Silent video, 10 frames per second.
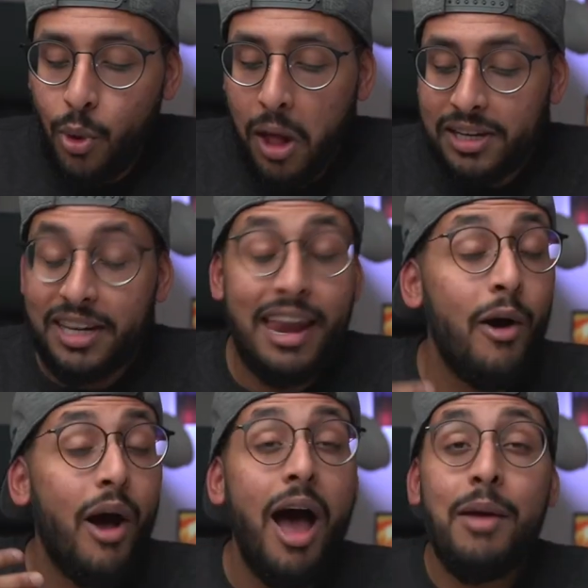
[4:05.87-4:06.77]
quality,
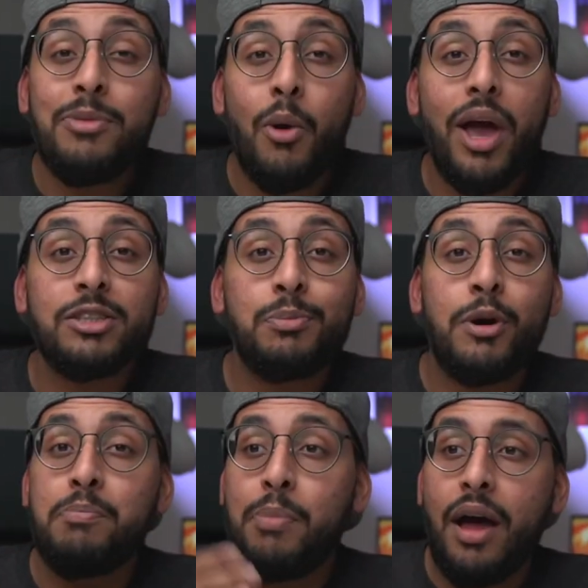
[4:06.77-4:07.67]
now I'm no
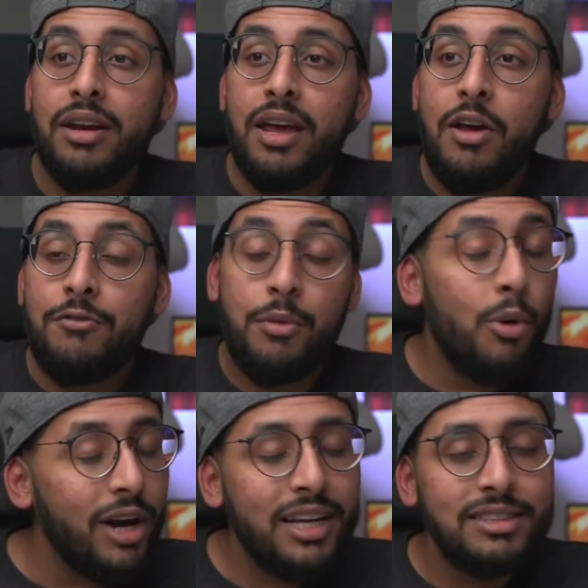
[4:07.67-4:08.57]
expert, but from
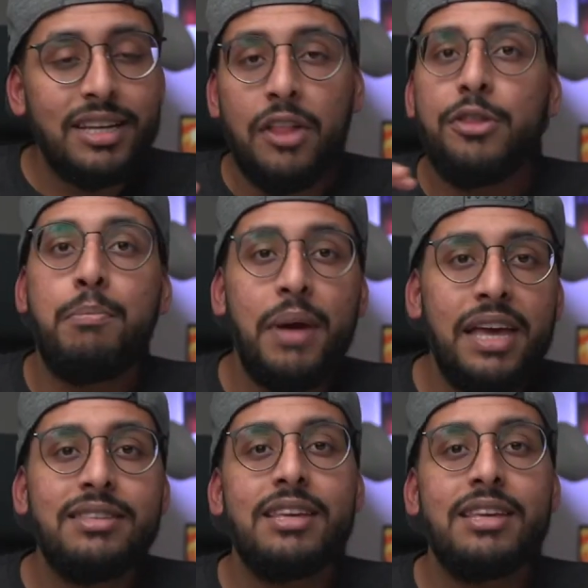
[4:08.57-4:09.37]
what I can tell, the bass